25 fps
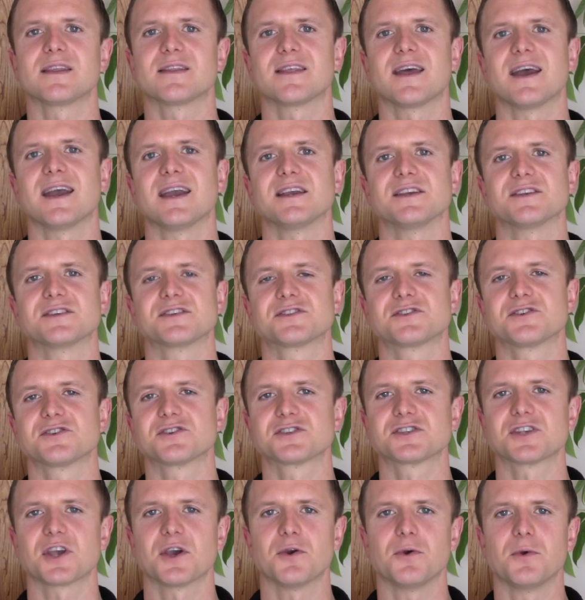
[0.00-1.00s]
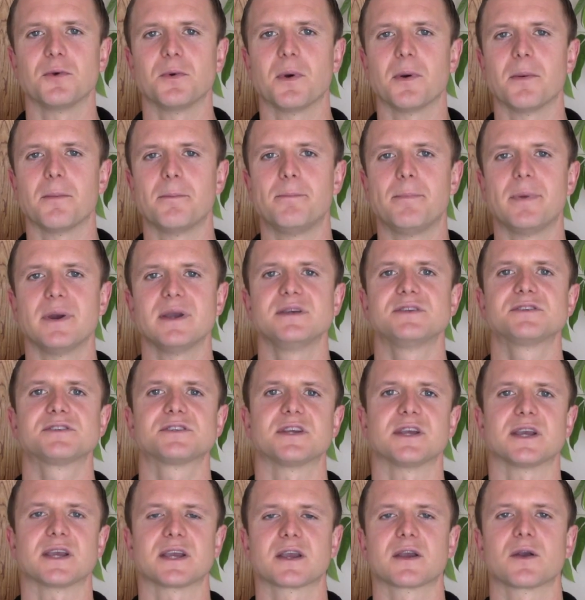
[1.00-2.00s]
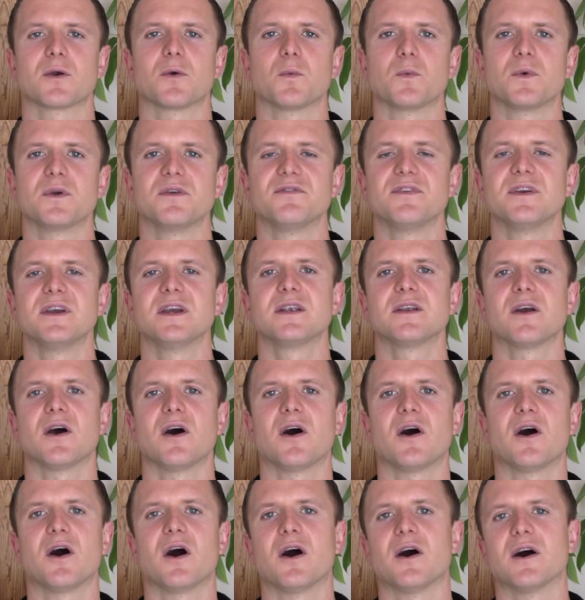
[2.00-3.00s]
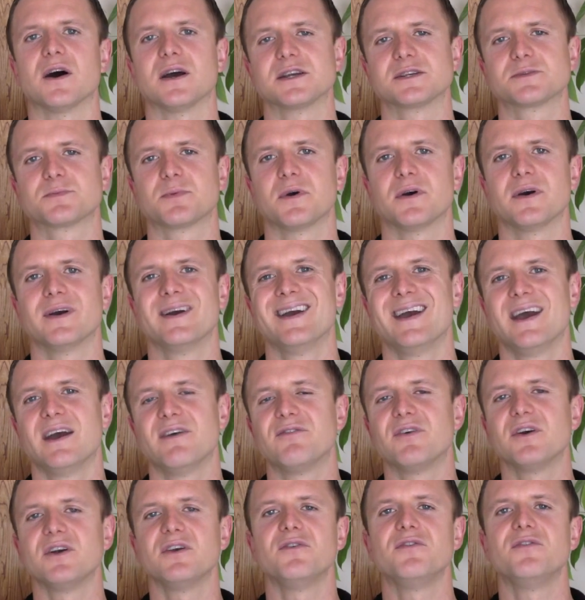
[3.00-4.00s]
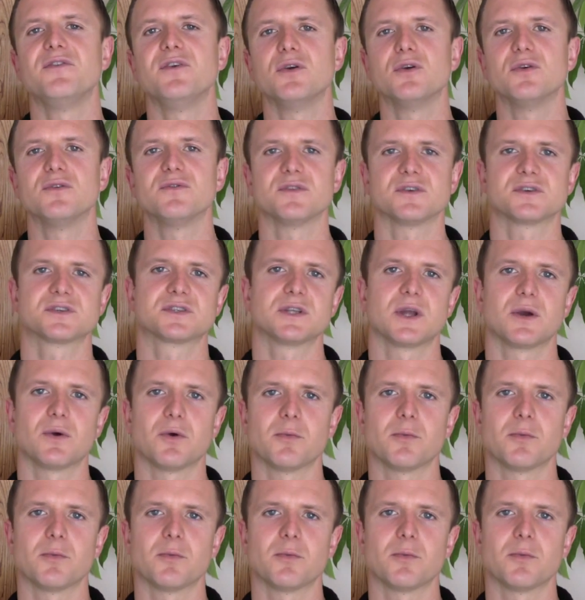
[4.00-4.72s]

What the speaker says: that is just so basic within our eyes, but very few of us know